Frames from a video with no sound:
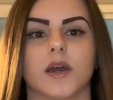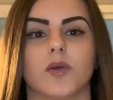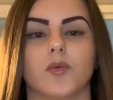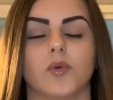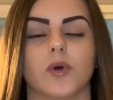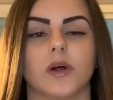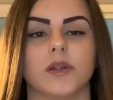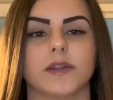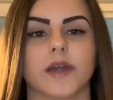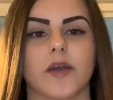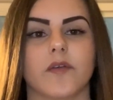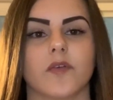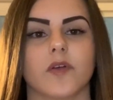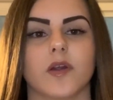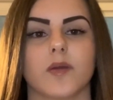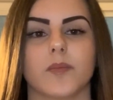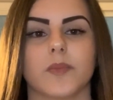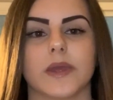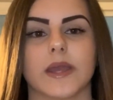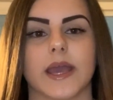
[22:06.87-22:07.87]
will
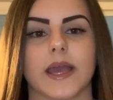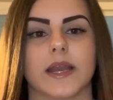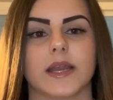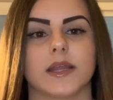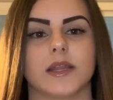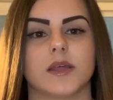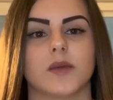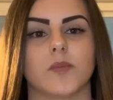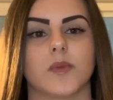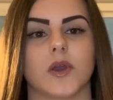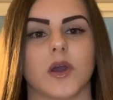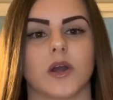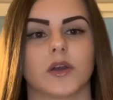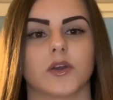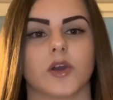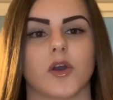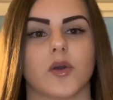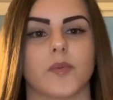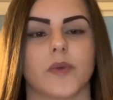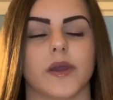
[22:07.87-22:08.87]
never be anything beyond
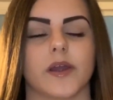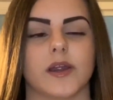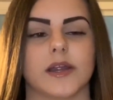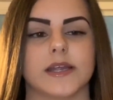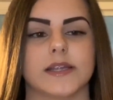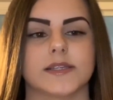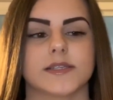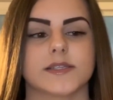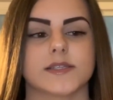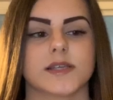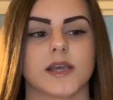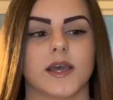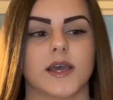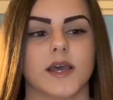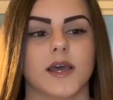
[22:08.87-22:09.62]
co-parents,